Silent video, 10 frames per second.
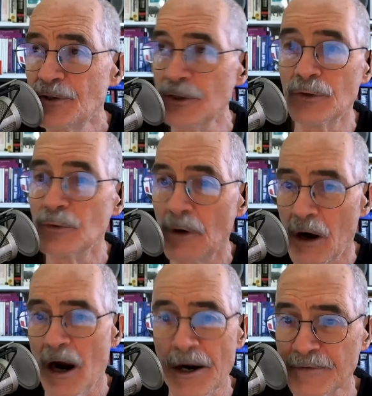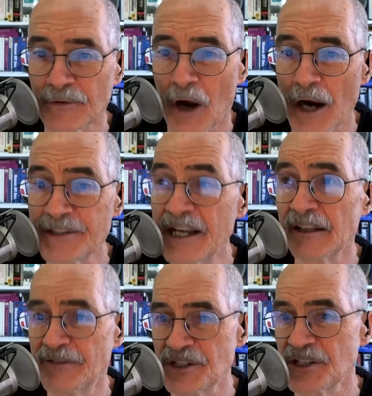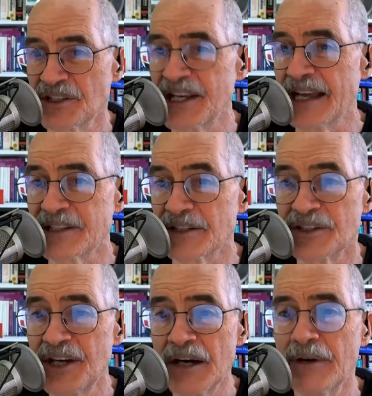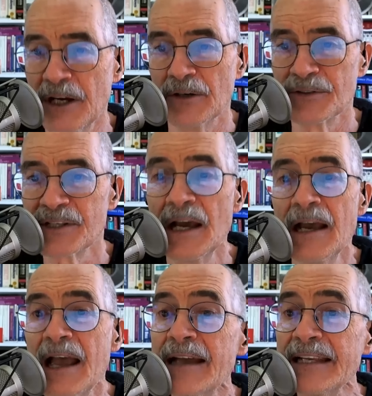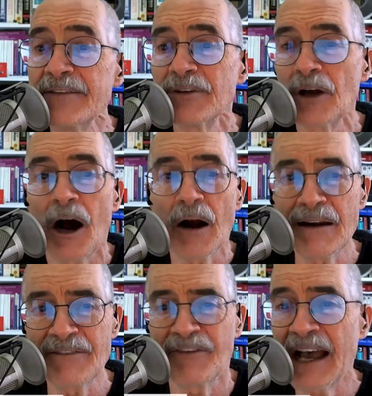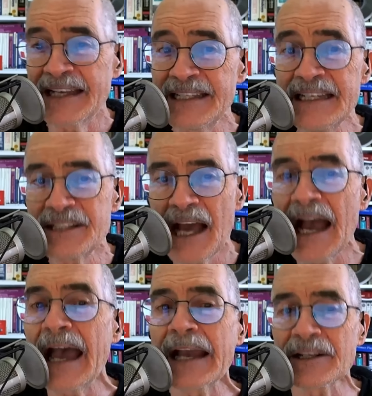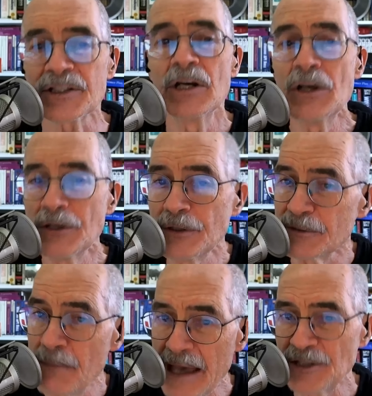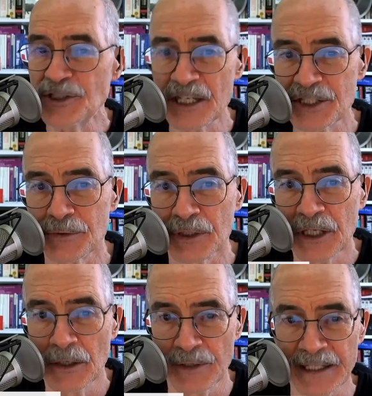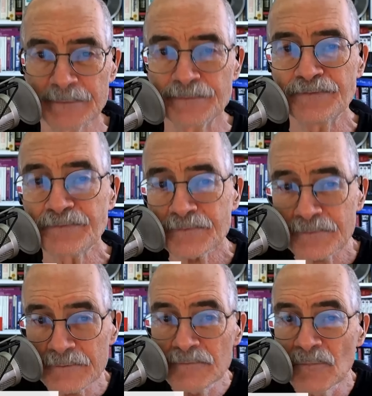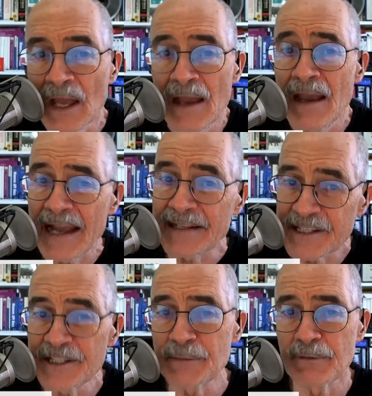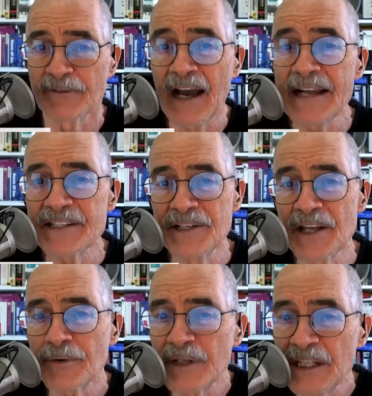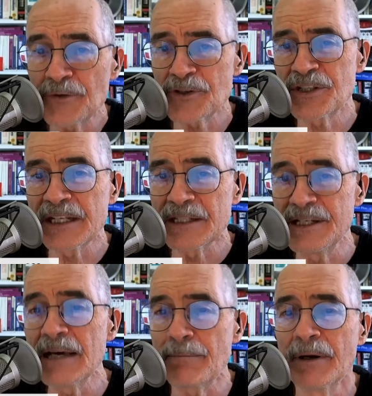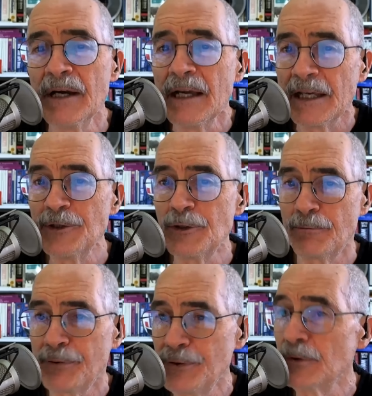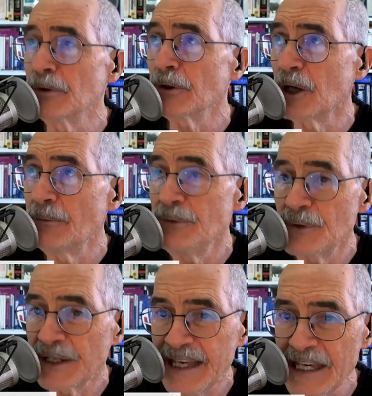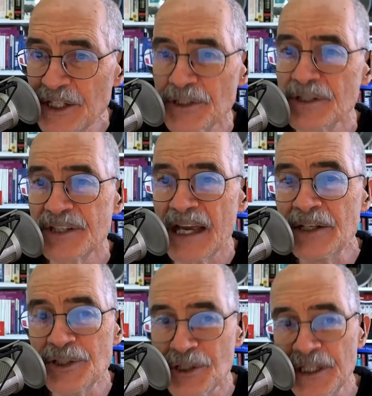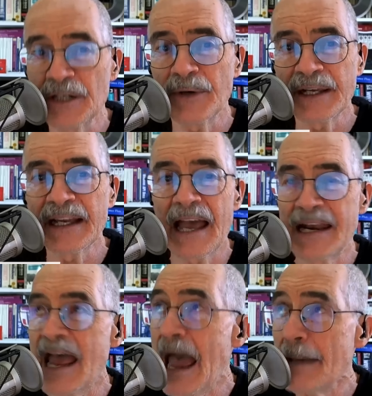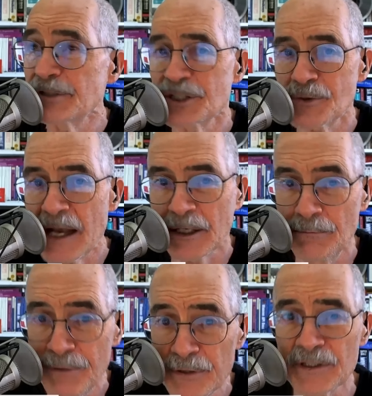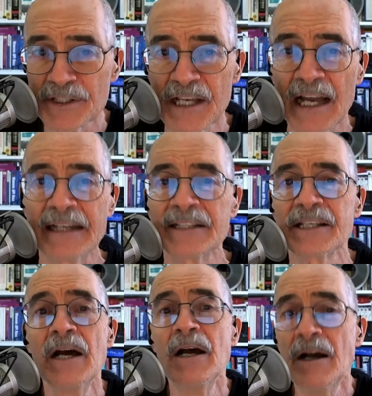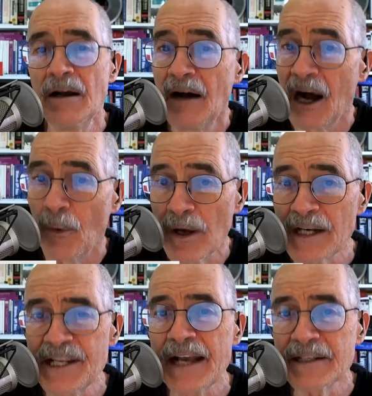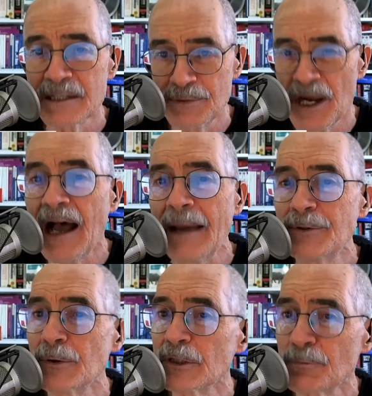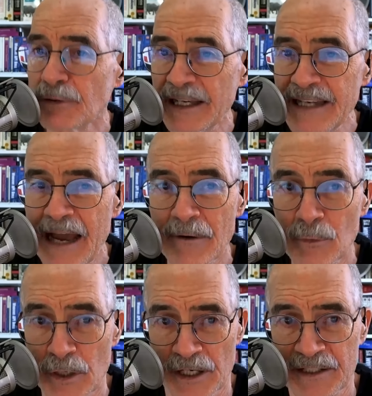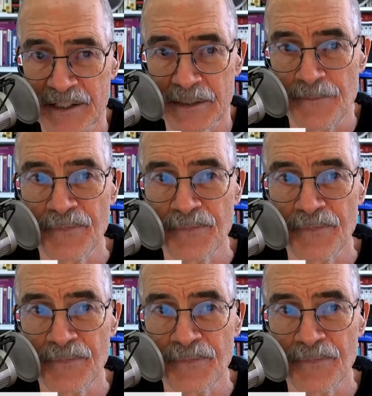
to our, our television sets and stereos, and even R F I D tags use Manchester encoding. And since it provides another interesting dip into pure communications engineering and abstract computer science, I want to take some time to explain how it works.